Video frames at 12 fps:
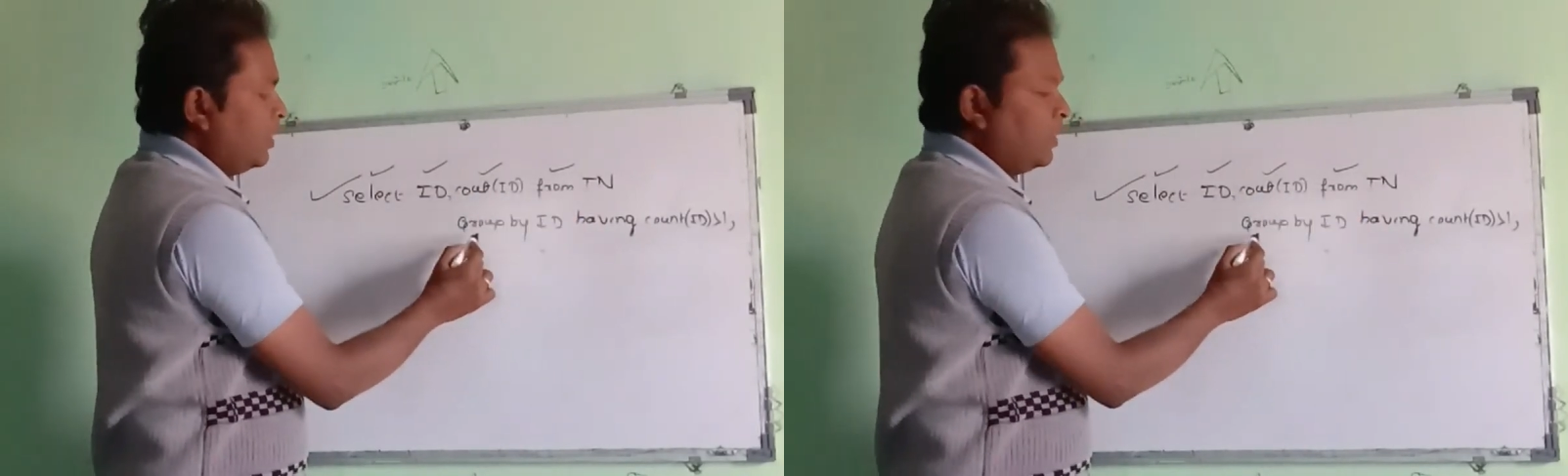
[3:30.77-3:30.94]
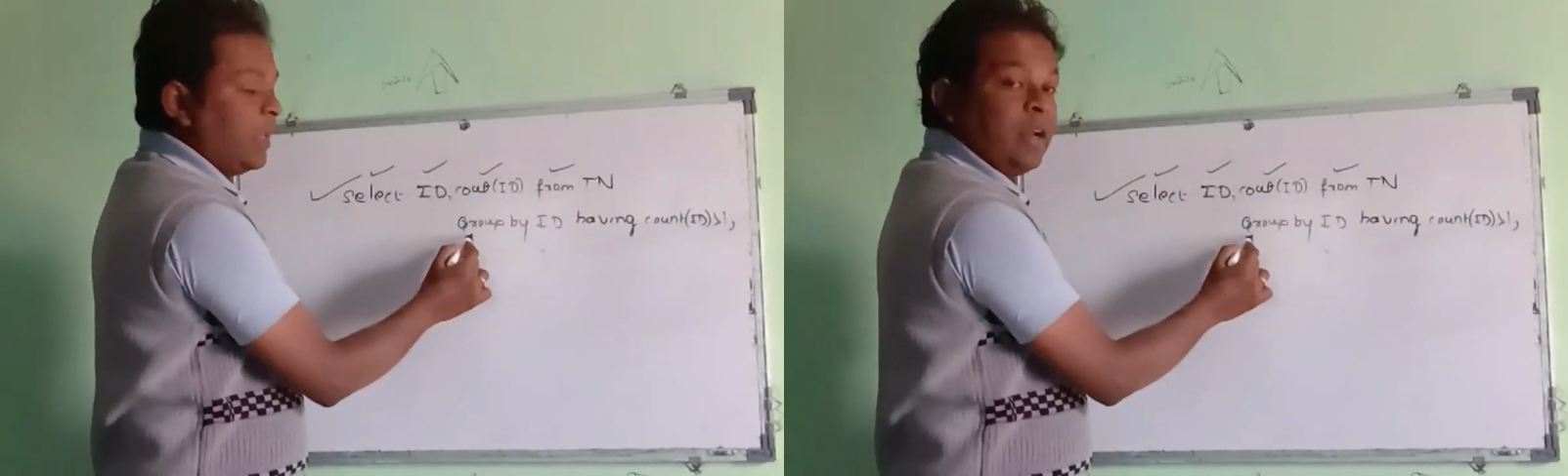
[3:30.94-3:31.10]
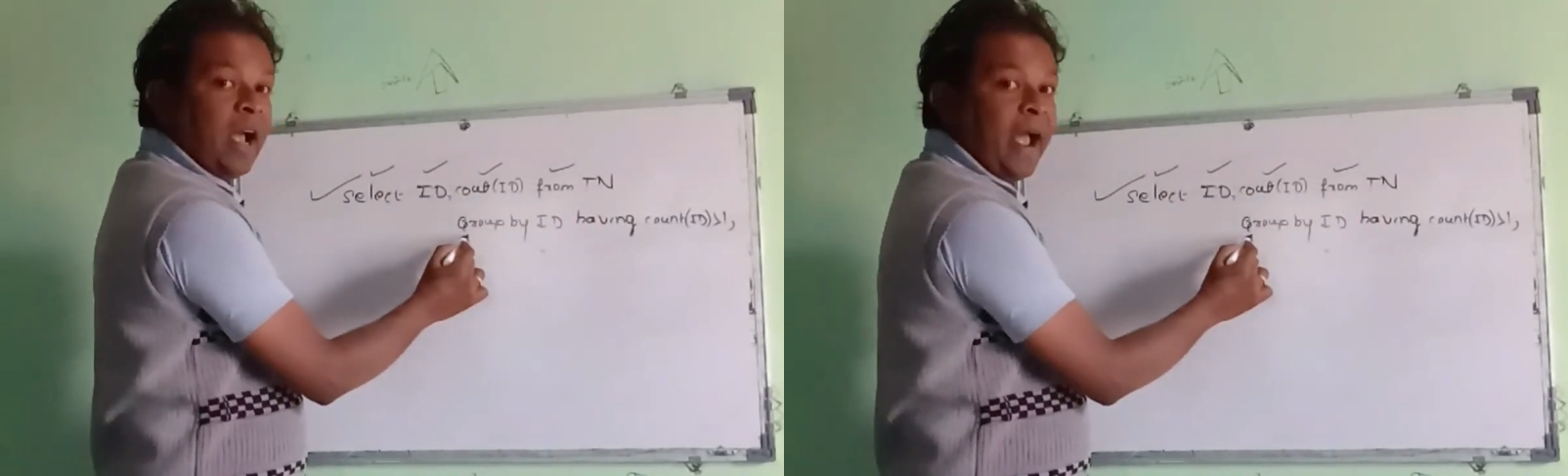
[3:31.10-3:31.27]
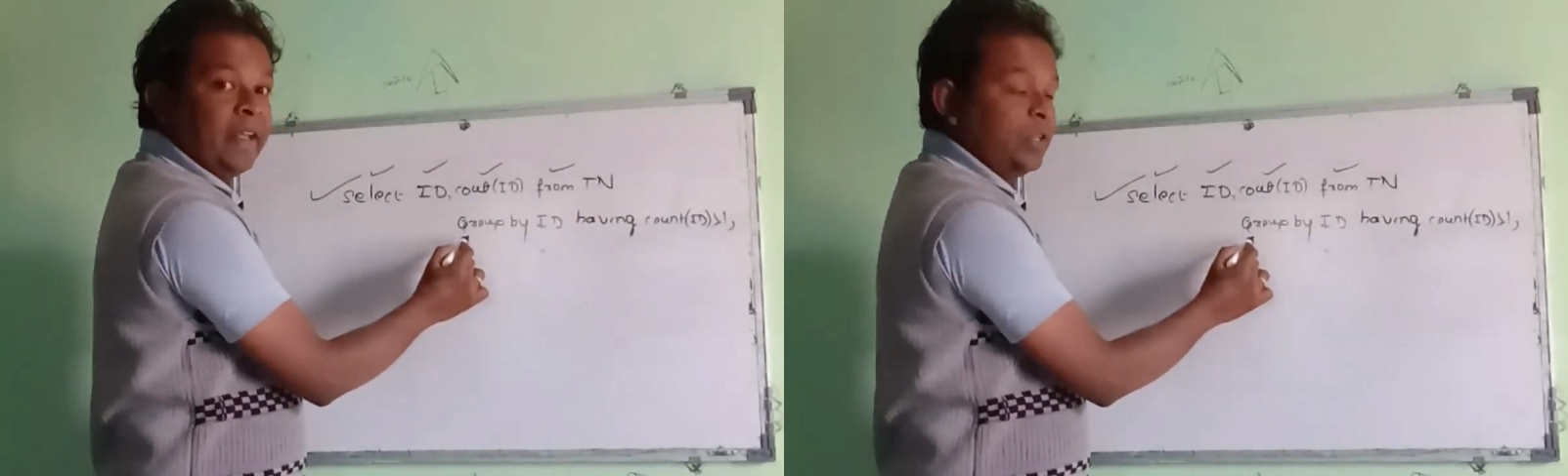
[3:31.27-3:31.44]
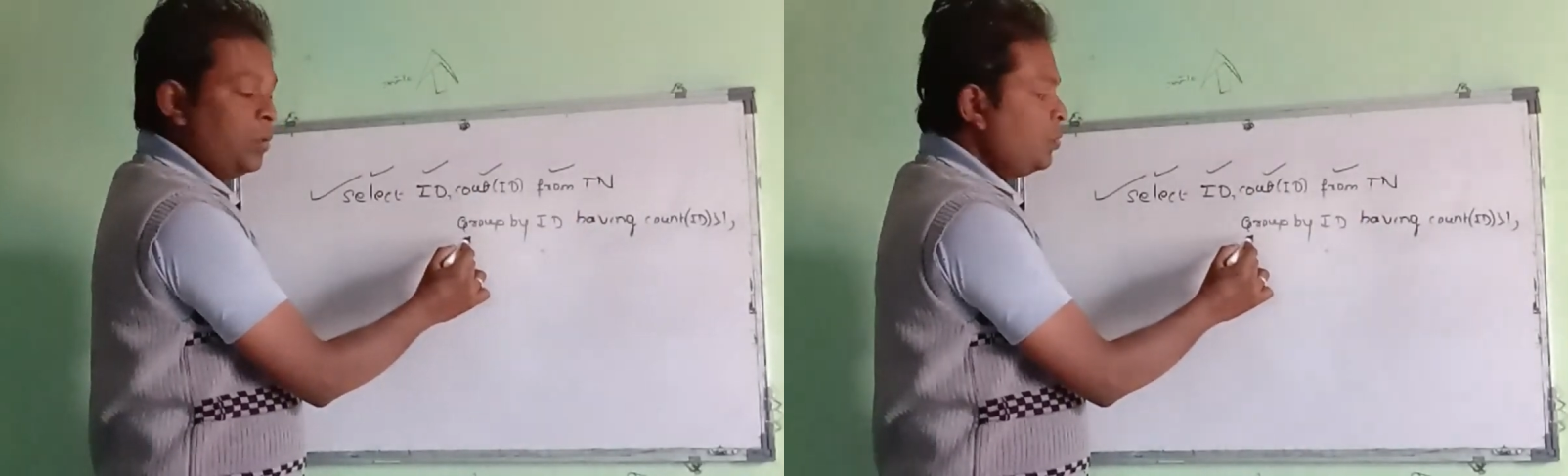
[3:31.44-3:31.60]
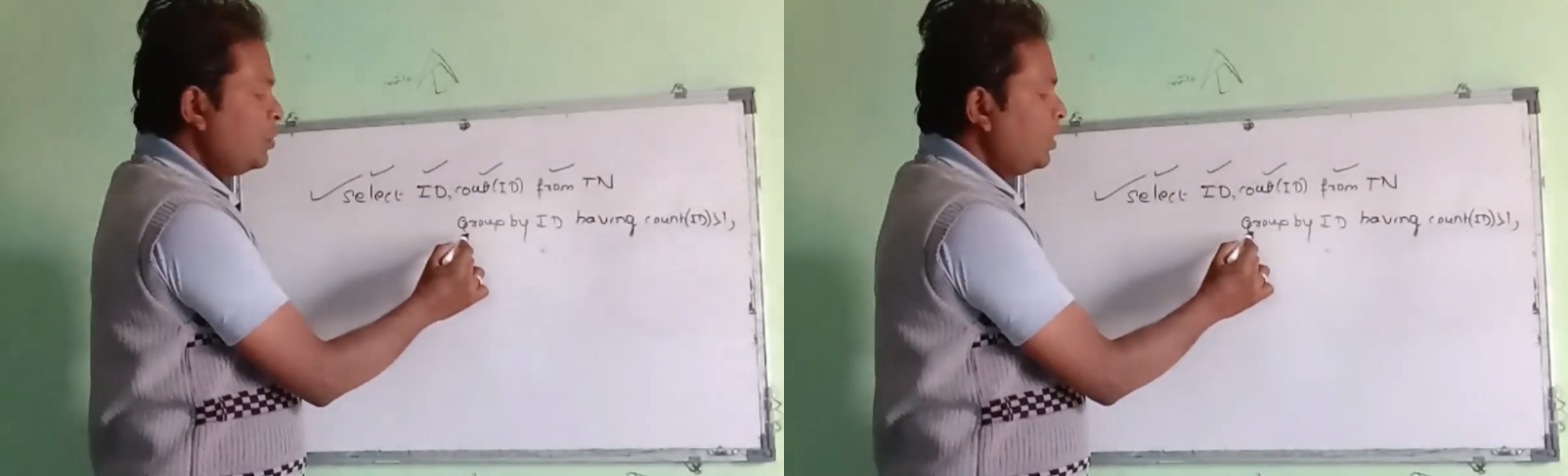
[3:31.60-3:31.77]
then I
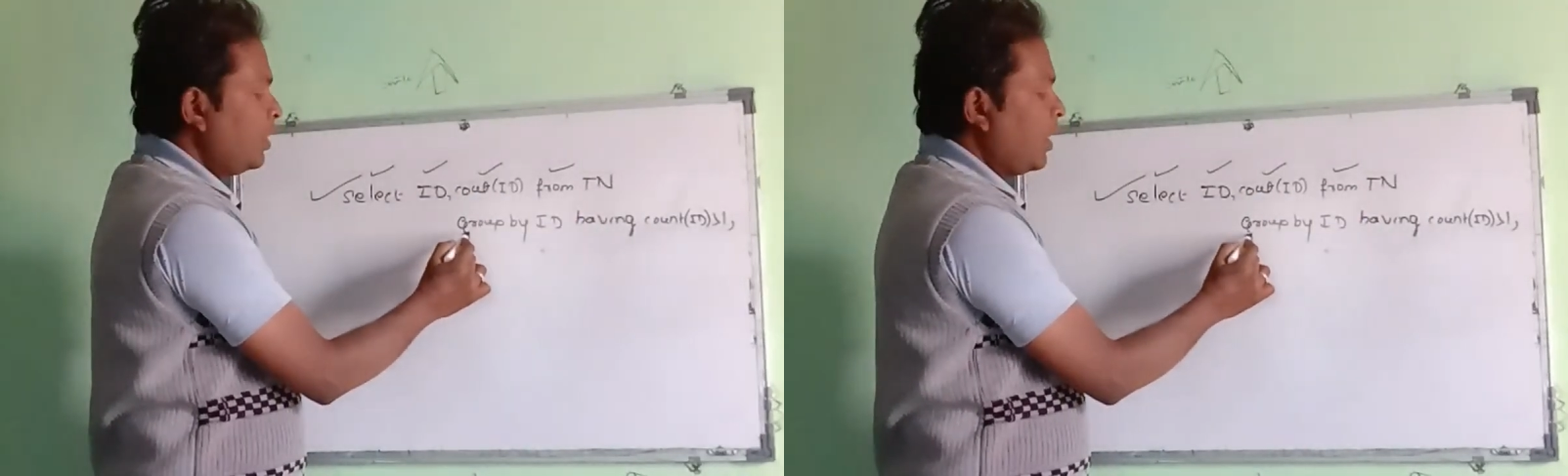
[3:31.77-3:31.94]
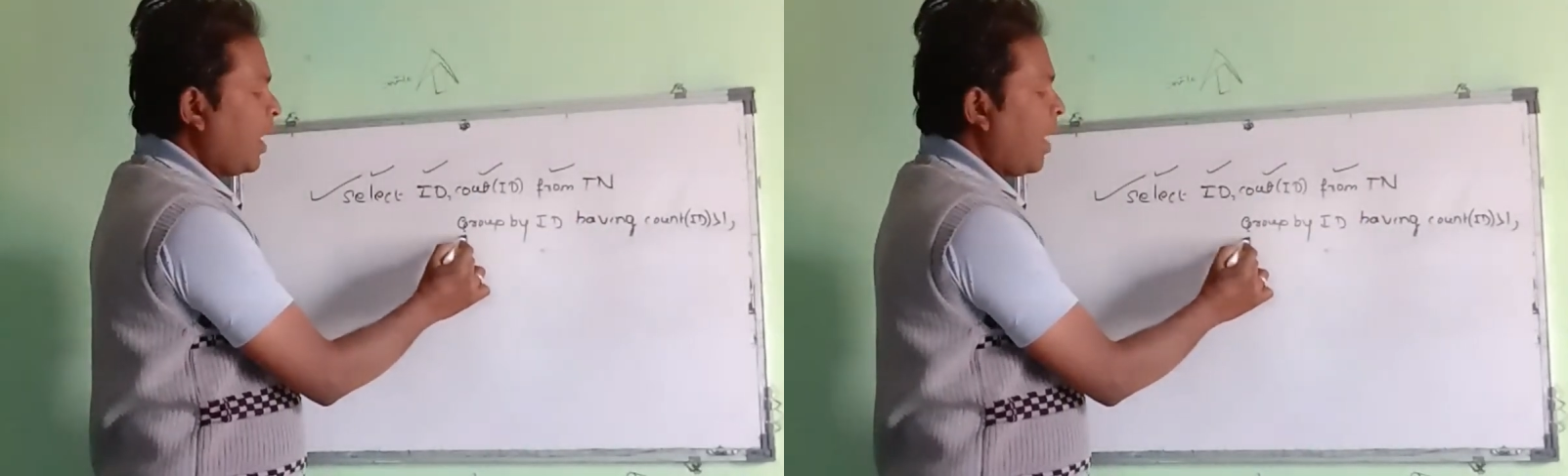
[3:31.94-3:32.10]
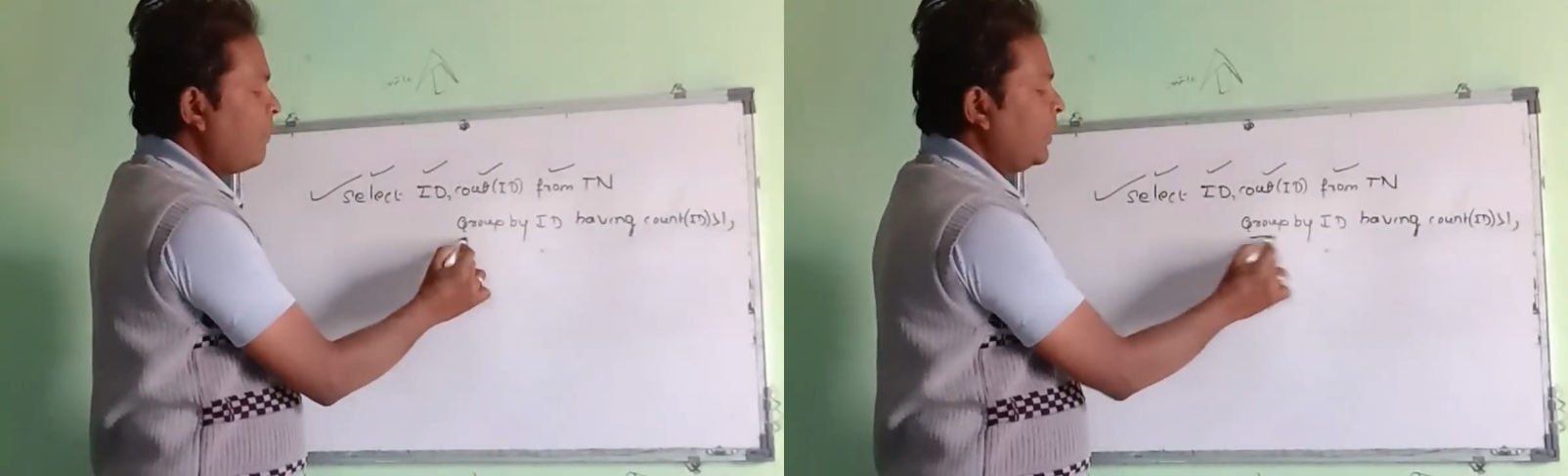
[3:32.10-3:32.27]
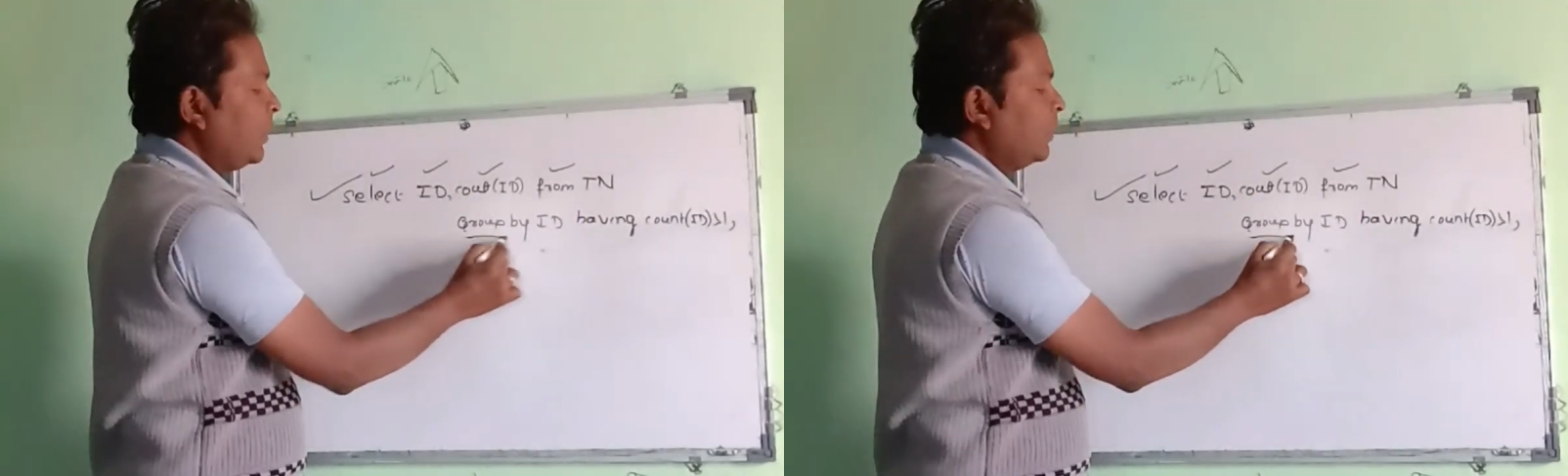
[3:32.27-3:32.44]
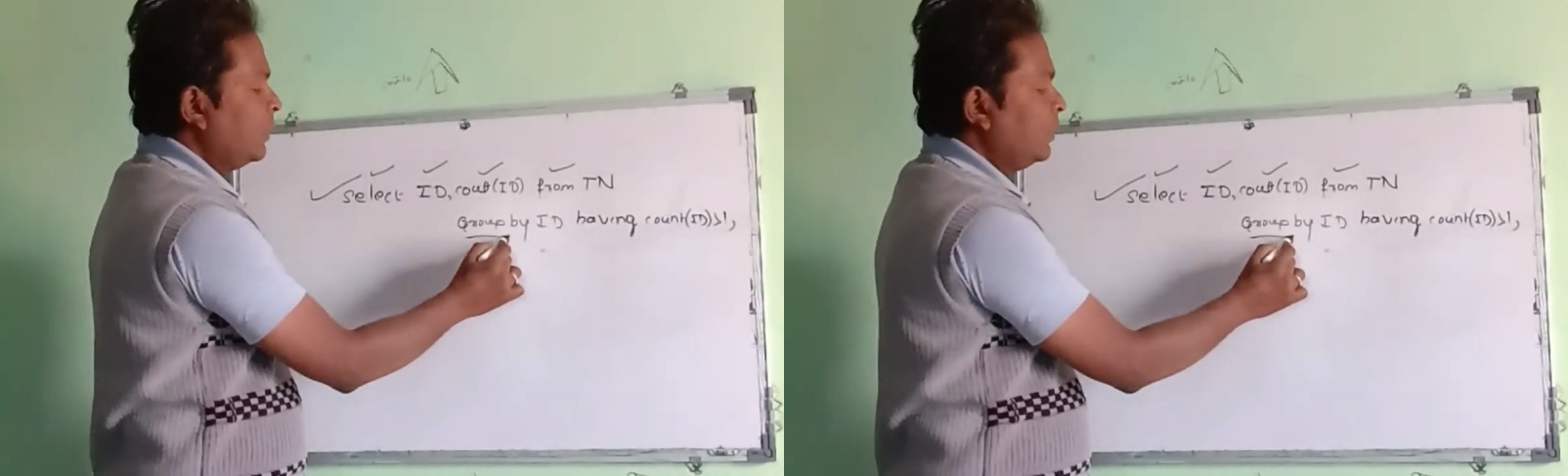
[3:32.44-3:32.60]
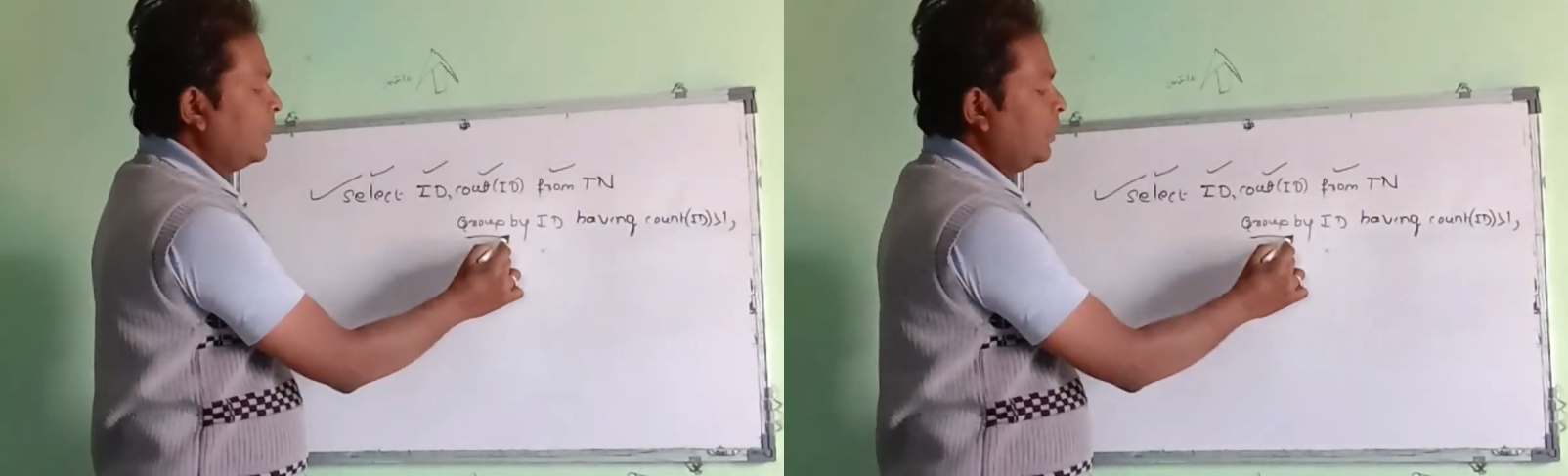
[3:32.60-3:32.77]
used
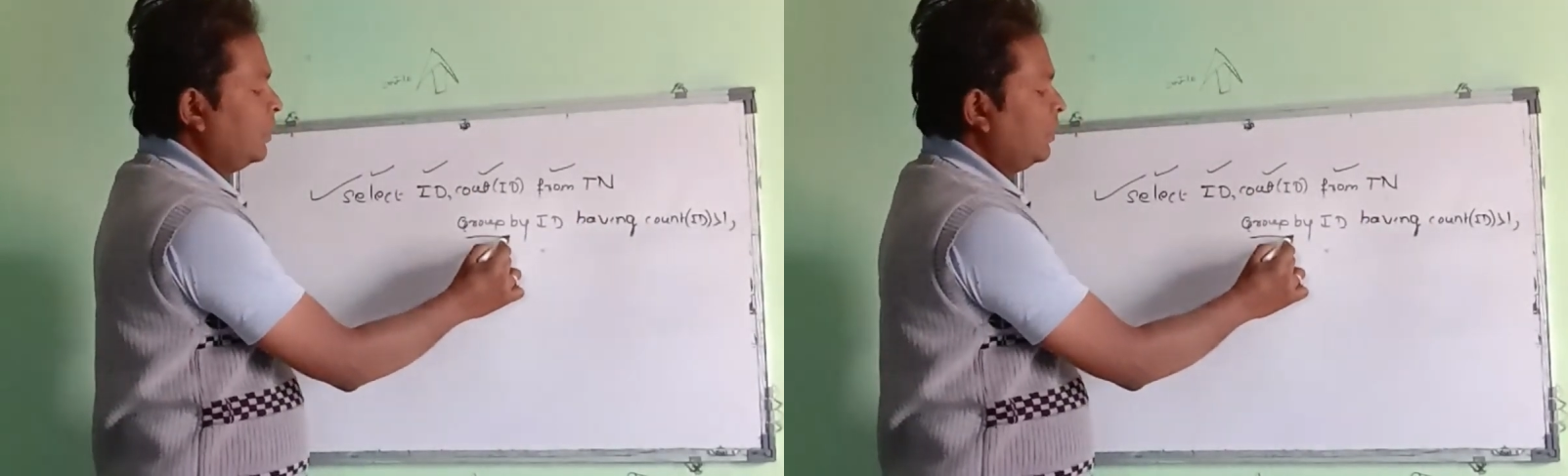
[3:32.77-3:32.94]
having,